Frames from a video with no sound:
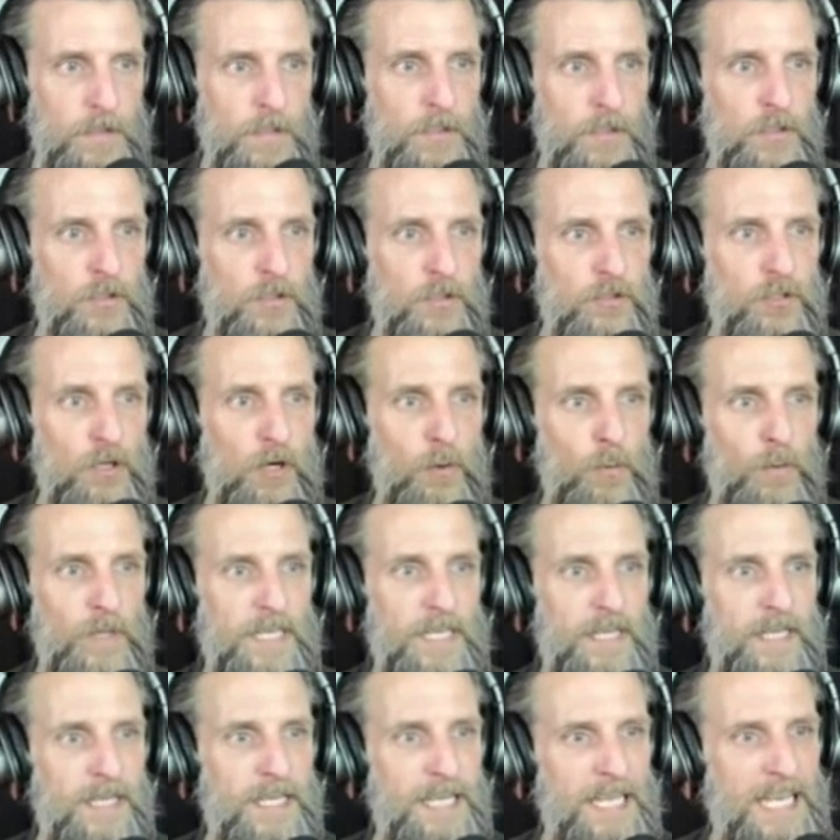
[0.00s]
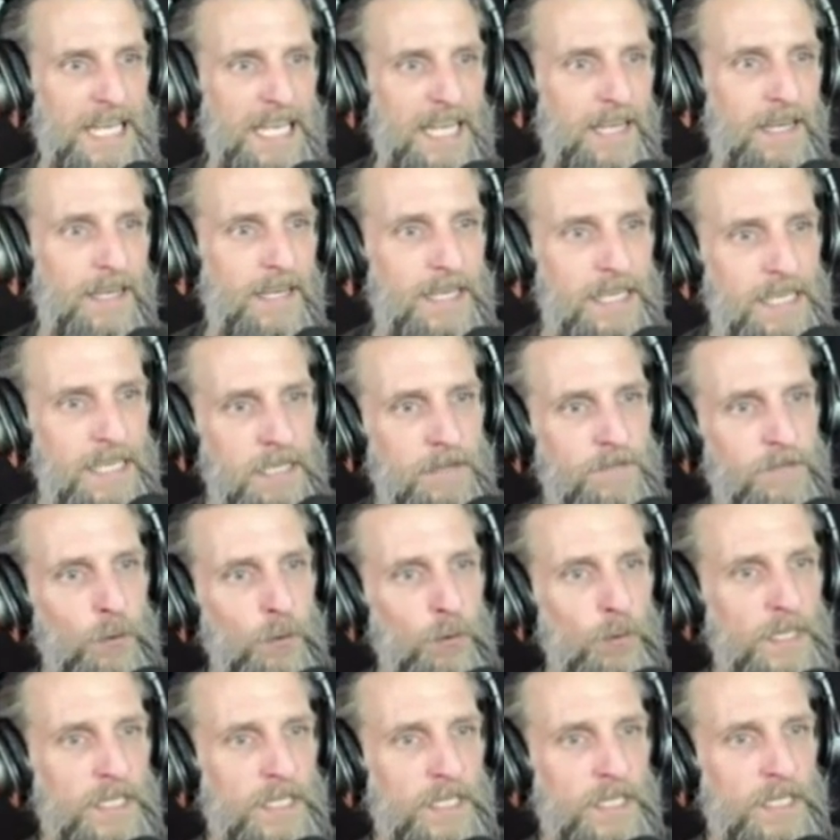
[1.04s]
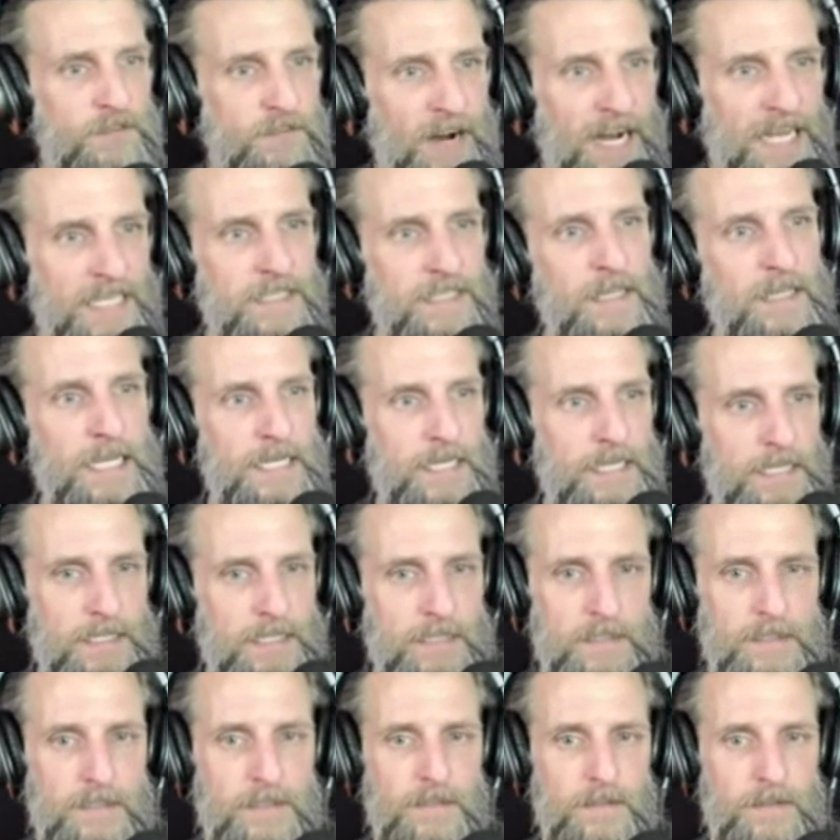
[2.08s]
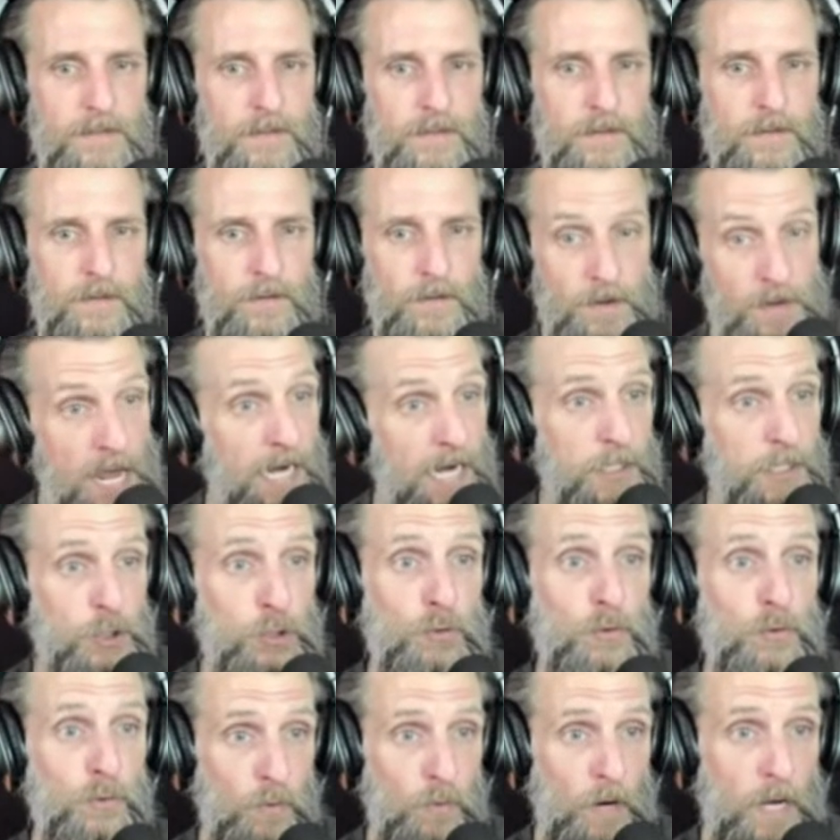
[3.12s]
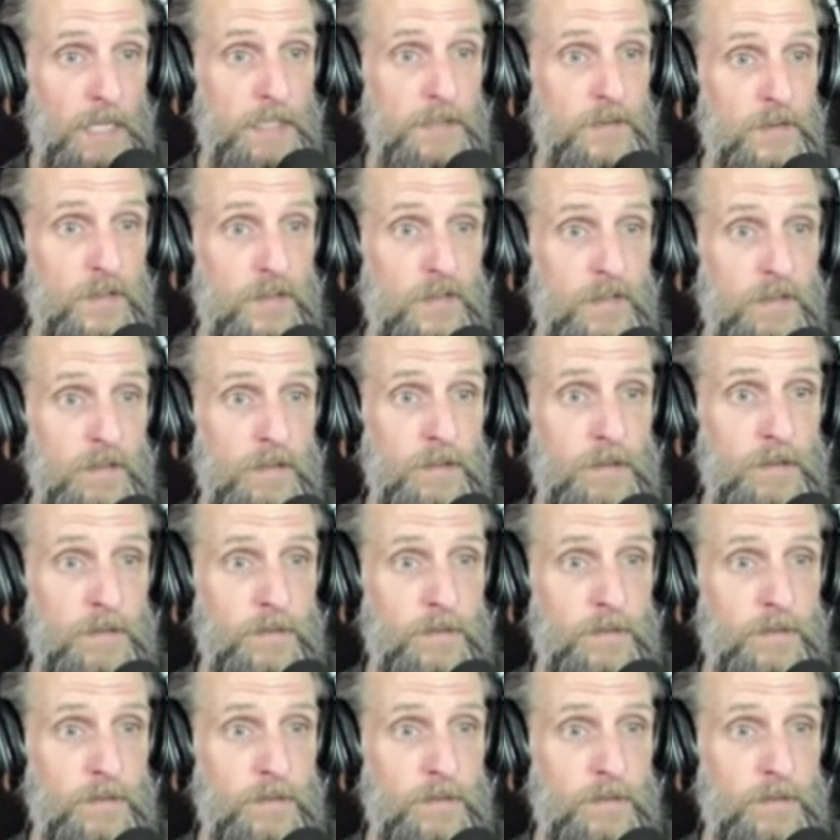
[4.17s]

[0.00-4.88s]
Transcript: So, Evil is violating natural rights,